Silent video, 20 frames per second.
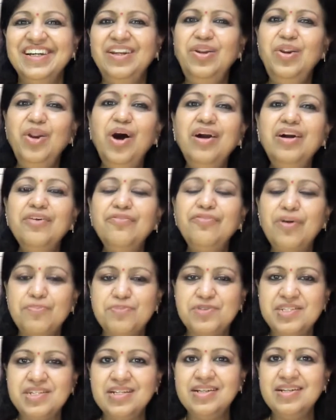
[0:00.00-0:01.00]
Lot of
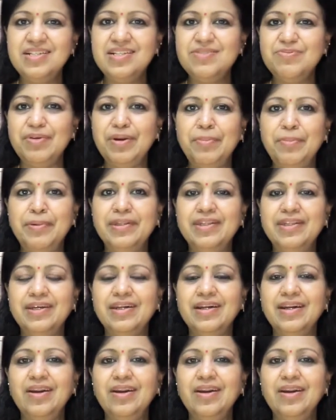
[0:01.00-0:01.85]
obstacles will be there.